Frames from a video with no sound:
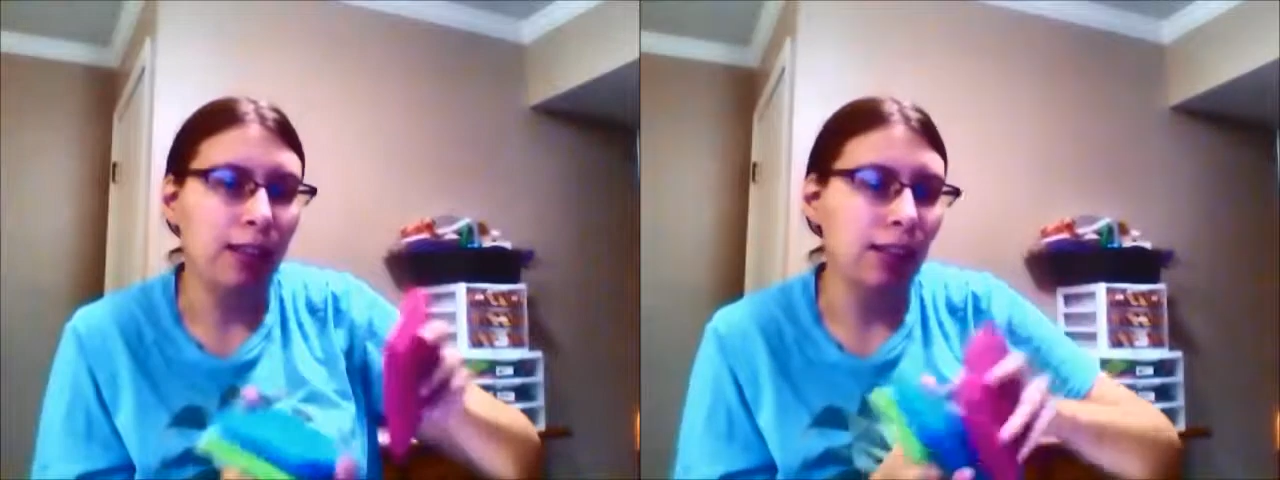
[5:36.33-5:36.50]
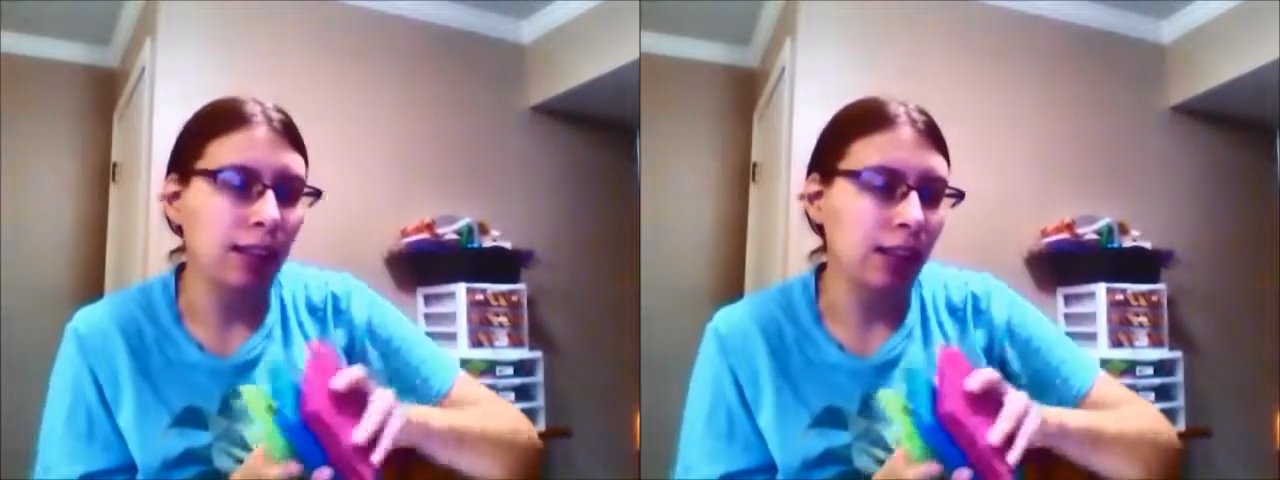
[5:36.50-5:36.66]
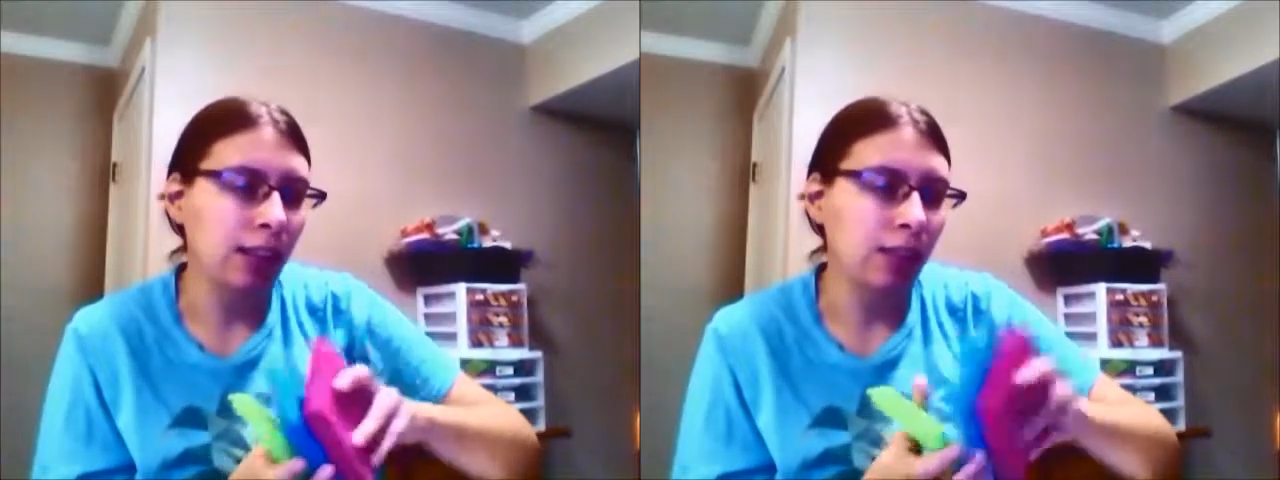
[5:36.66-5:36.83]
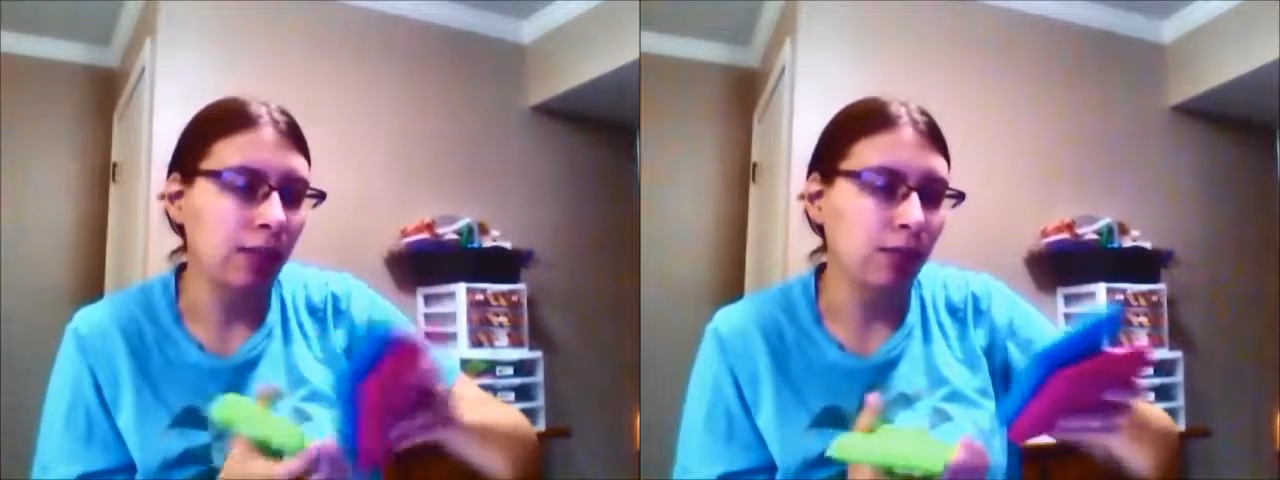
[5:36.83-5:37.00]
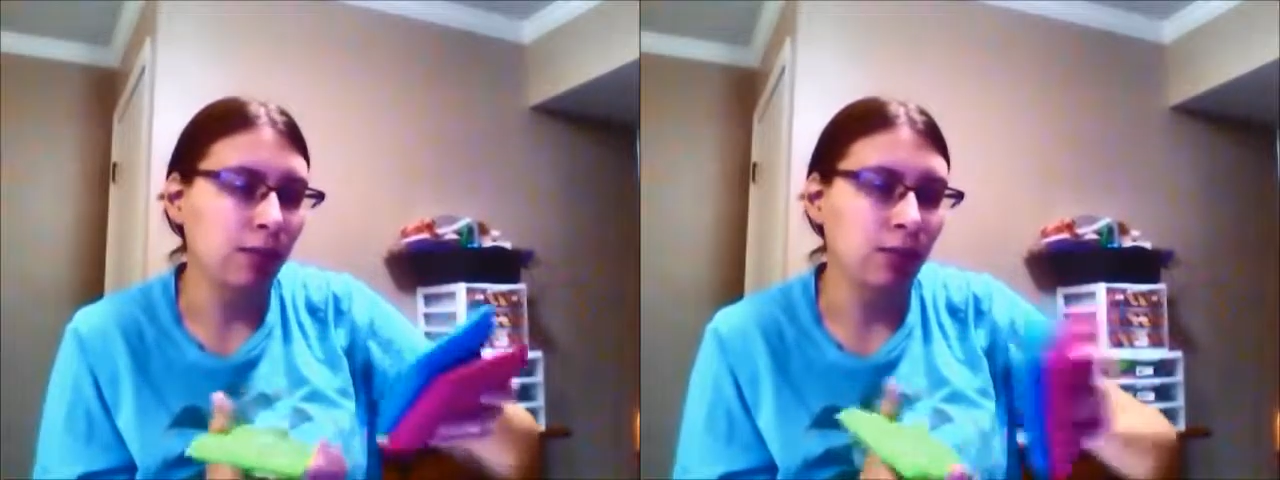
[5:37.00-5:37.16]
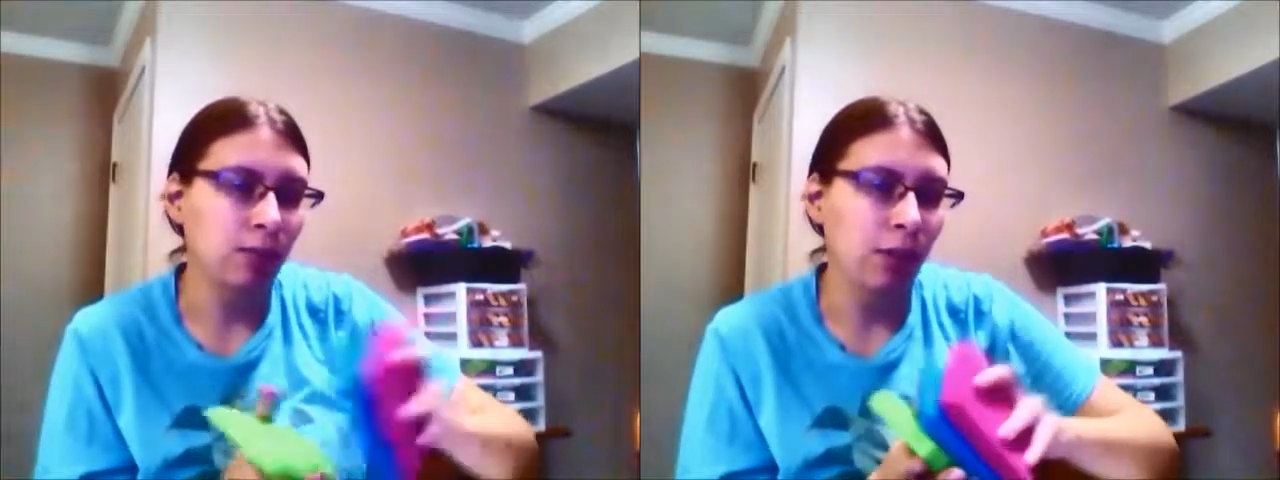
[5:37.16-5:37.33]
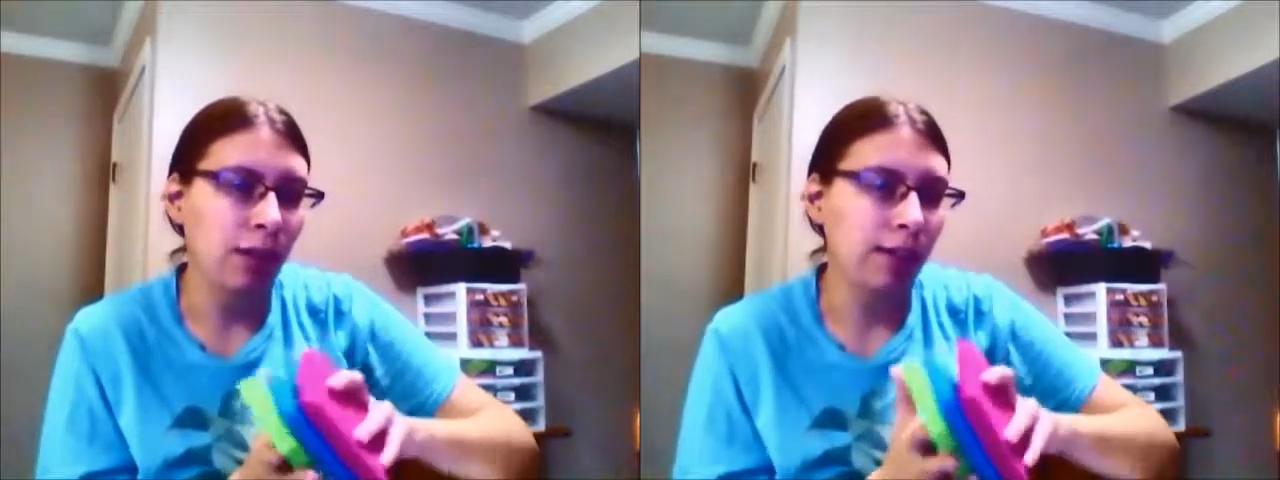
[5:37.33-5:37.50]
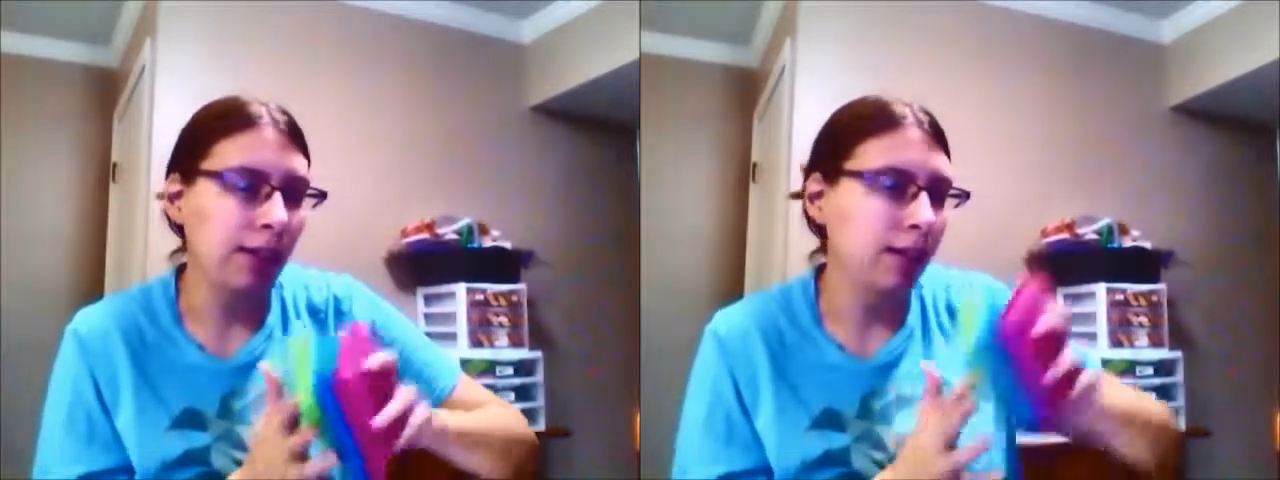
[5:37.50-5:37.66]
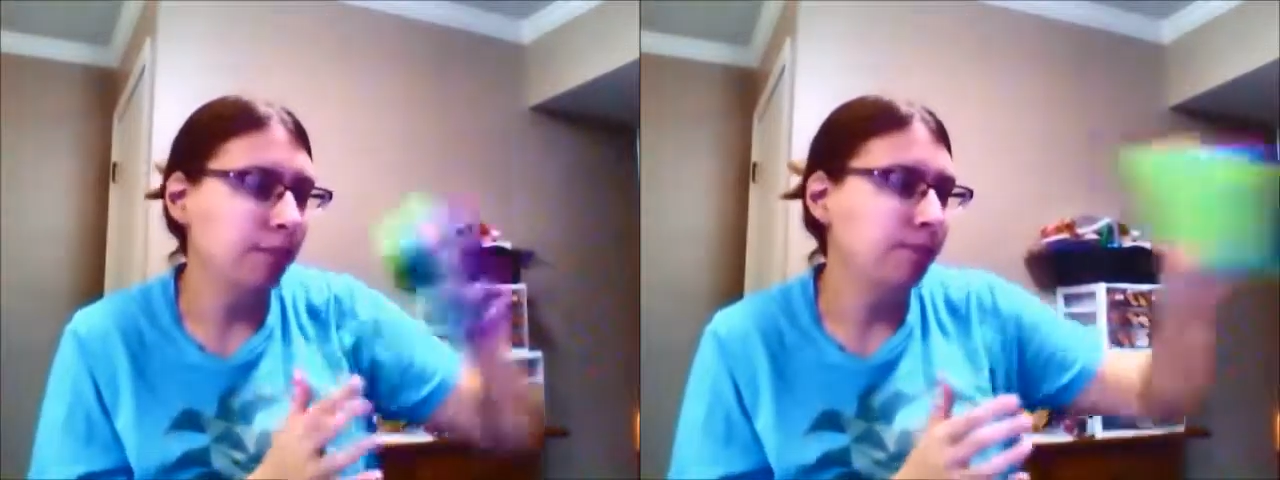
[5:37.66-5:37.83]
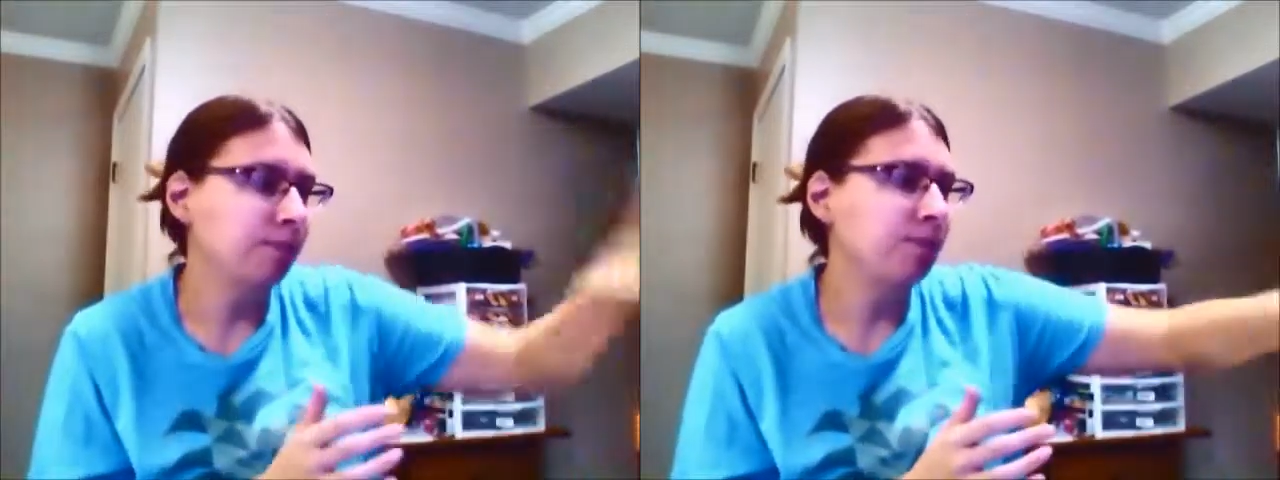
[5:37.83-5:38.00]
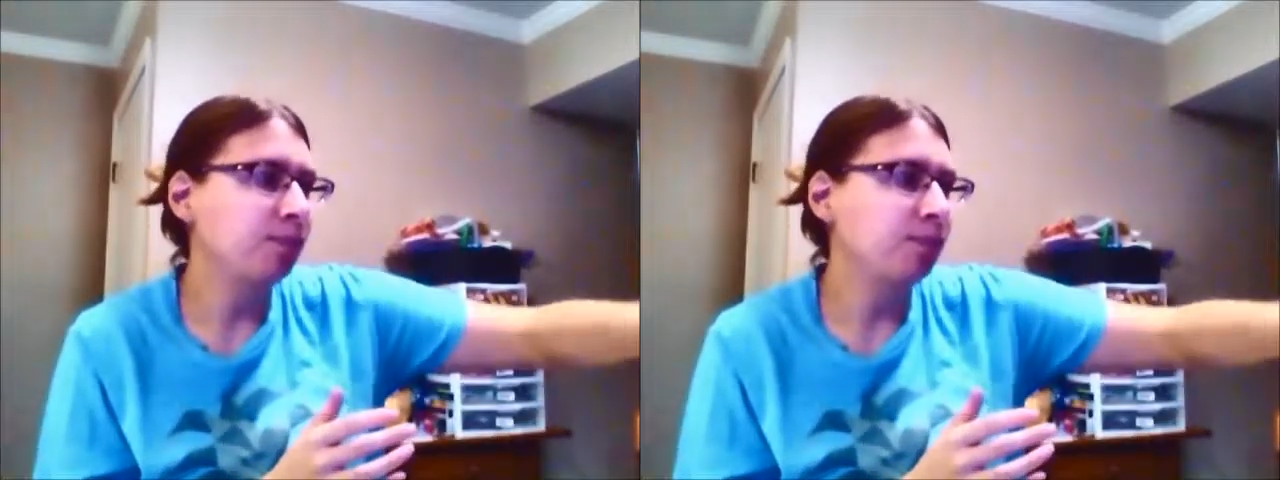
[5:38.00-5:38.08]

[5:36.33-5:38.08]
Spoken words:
to clean with them.